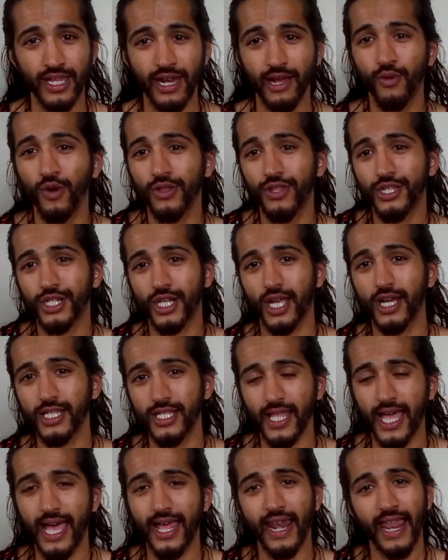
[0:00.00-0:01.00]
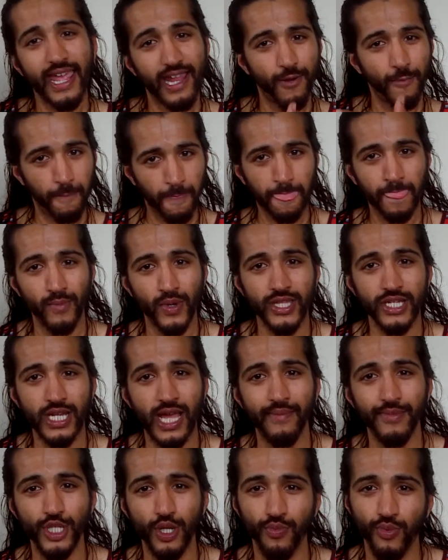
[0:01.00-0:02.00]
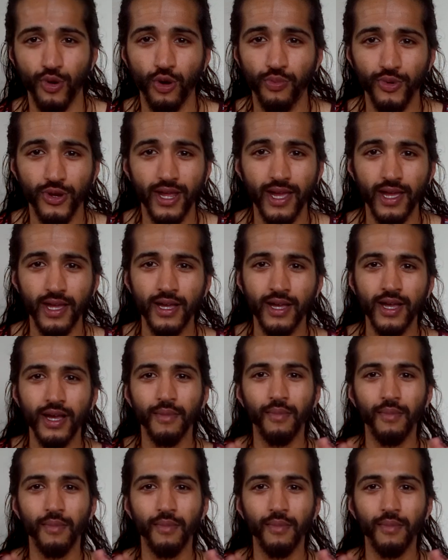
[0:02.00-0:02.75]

and I will discuss that like when the time is appropriate.